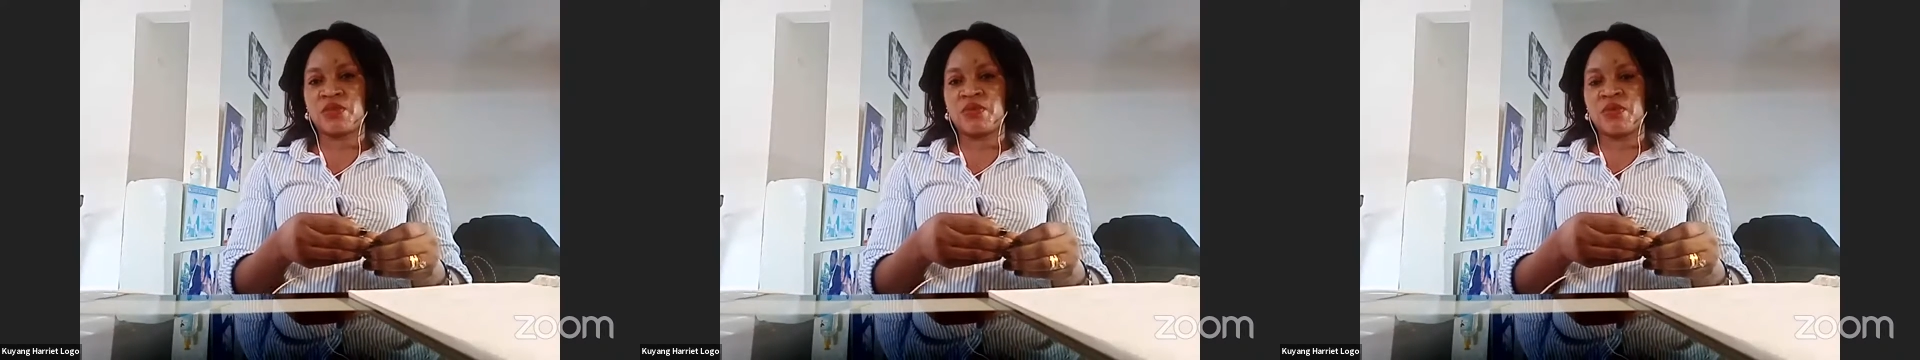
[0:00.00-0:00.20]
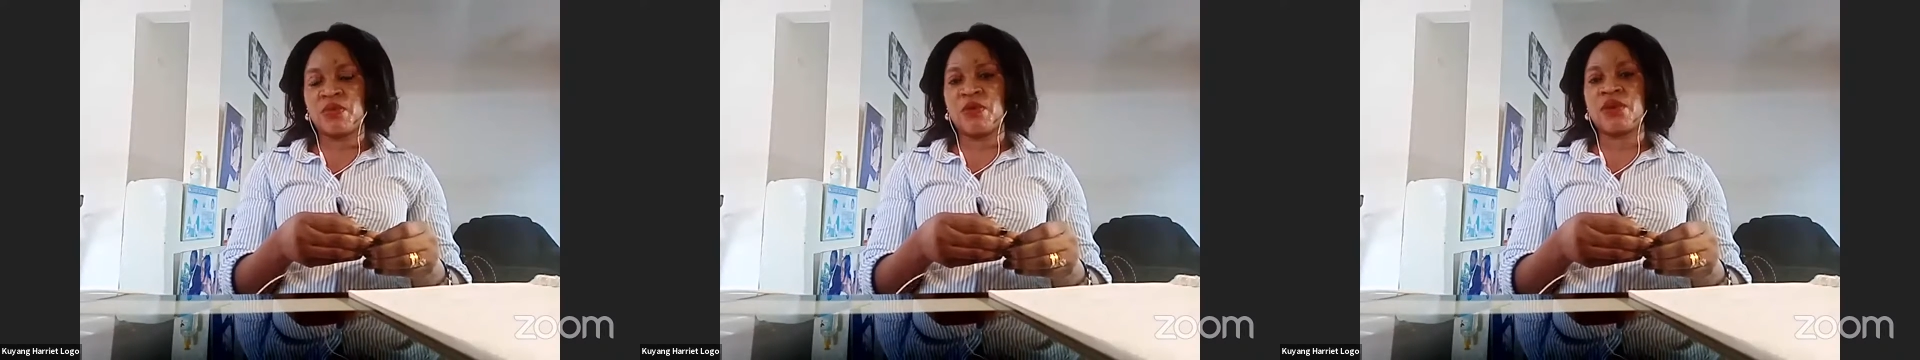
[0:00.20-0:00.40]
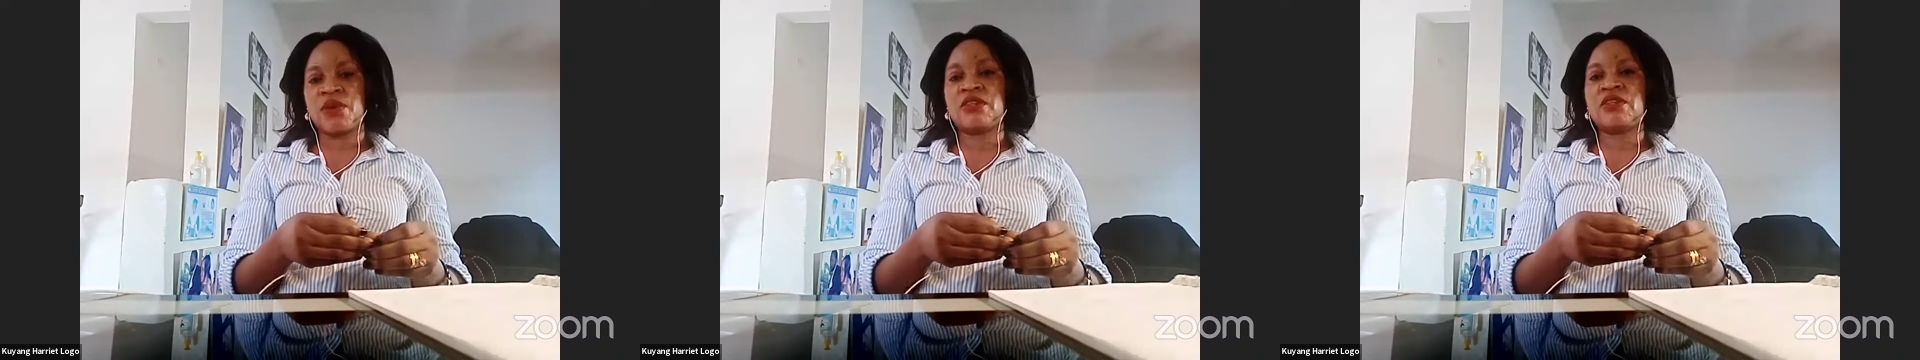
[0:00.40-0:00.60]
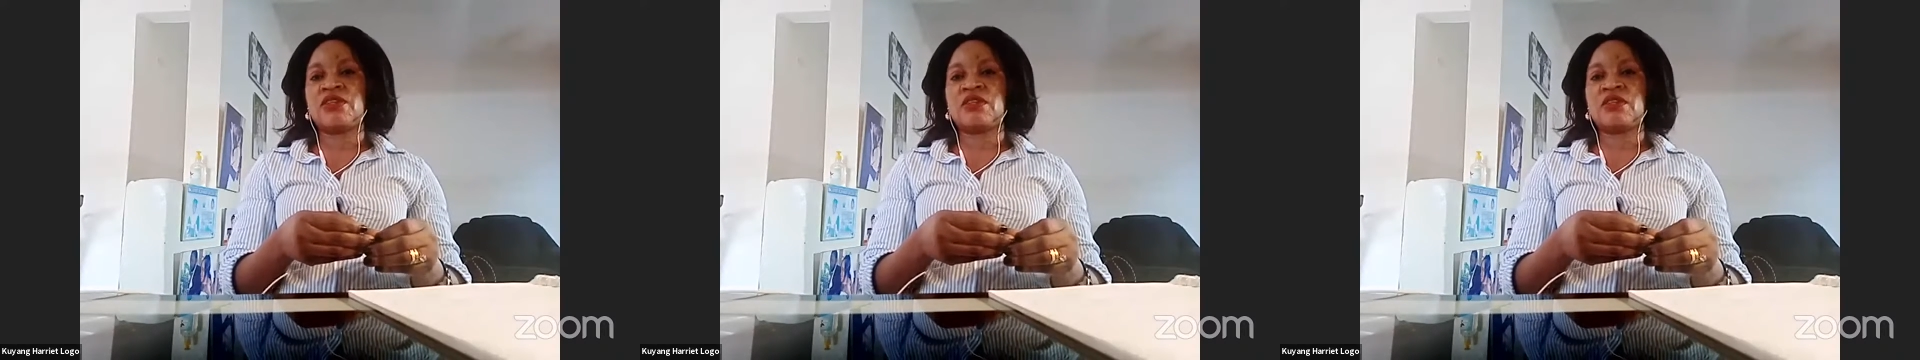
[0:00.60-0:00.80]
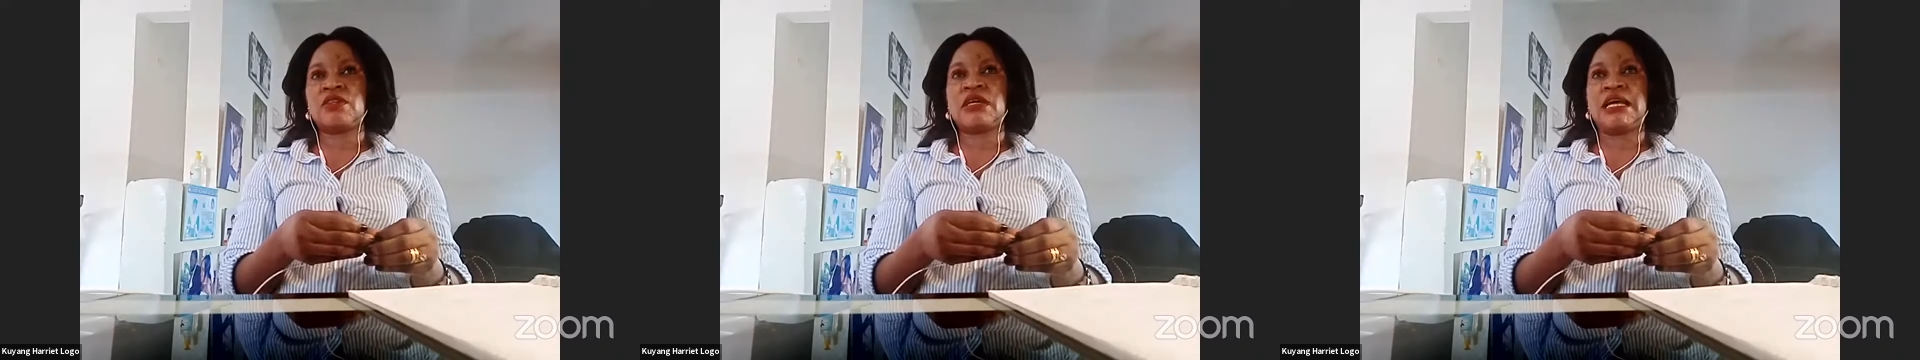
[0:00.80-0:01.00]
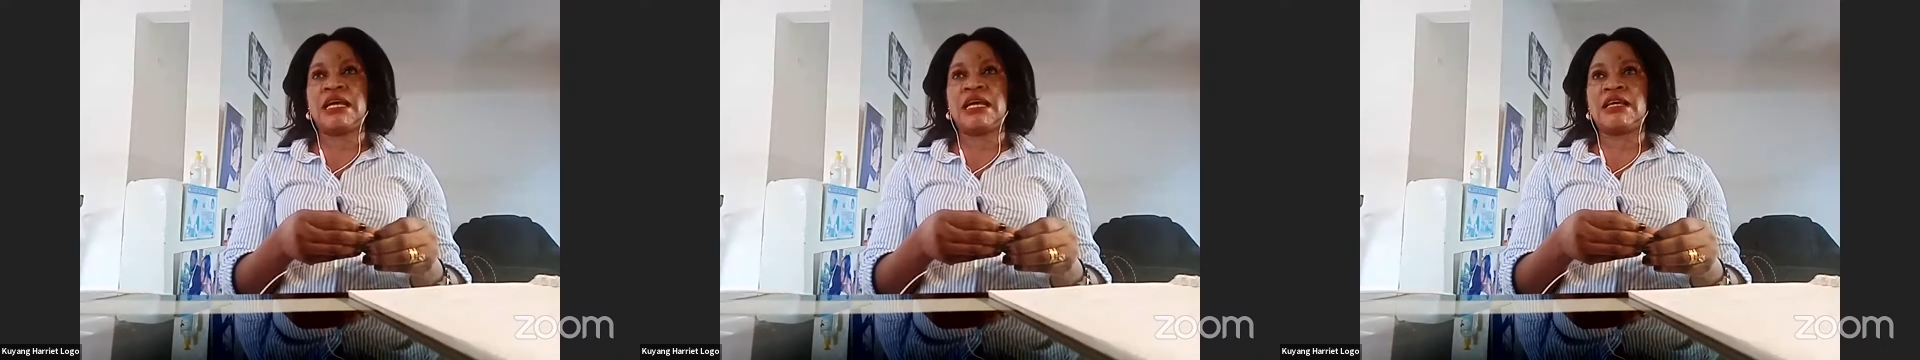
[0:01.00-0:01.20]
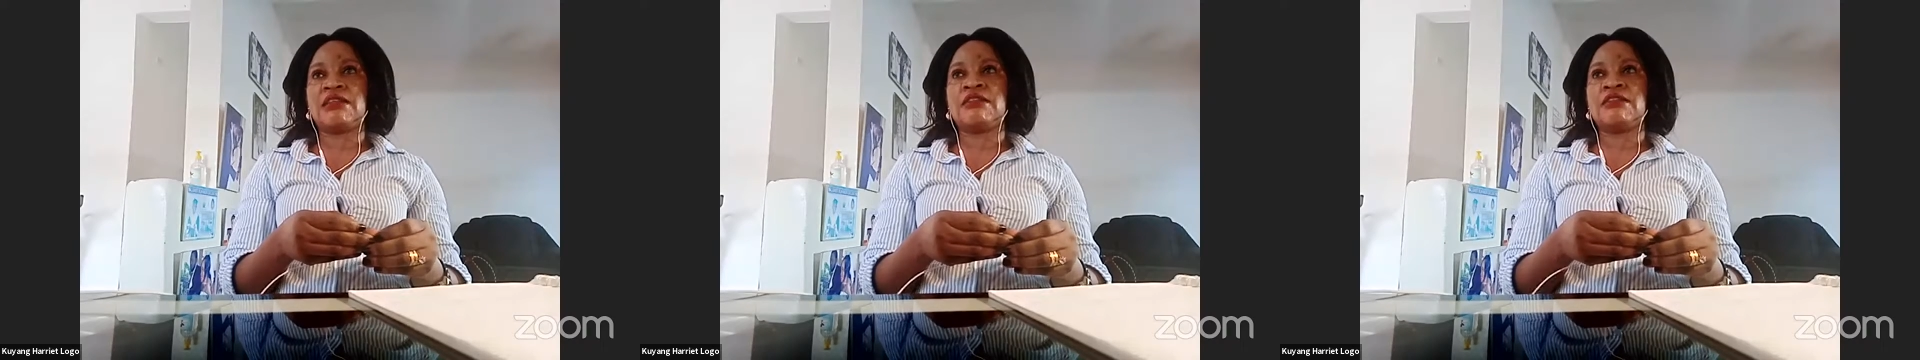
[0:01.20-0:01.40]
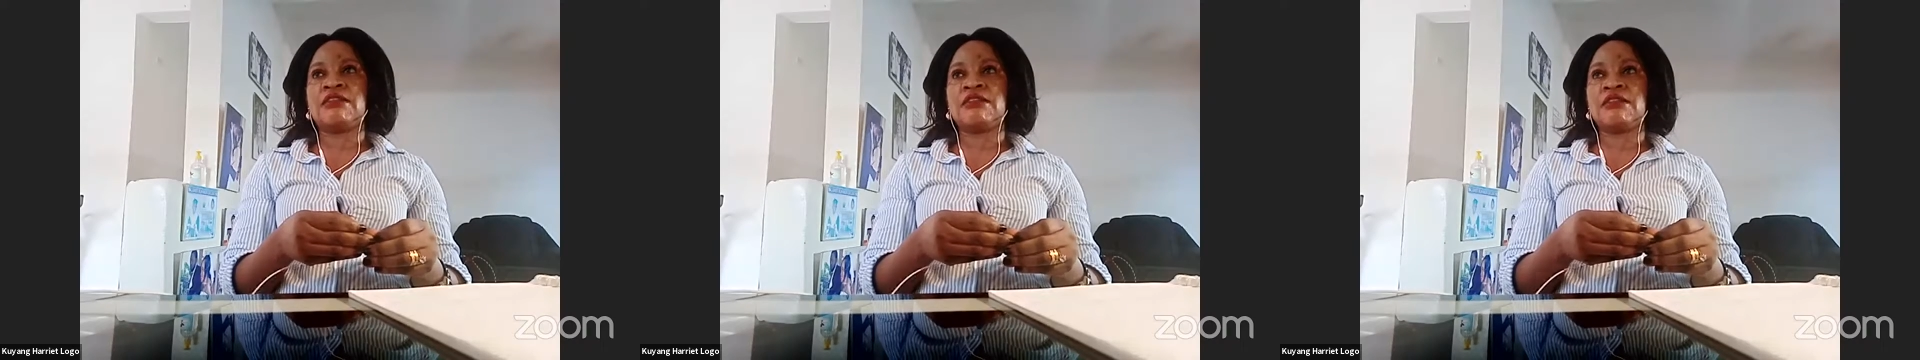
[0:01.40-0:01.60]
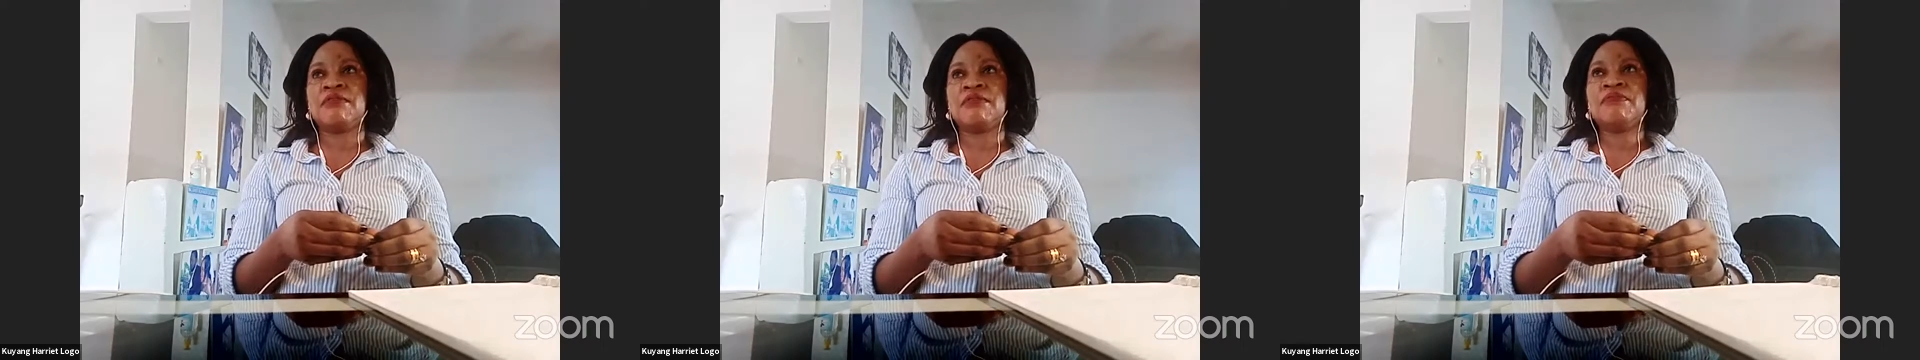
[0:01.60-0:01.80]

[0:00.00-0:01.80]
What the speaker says: point, and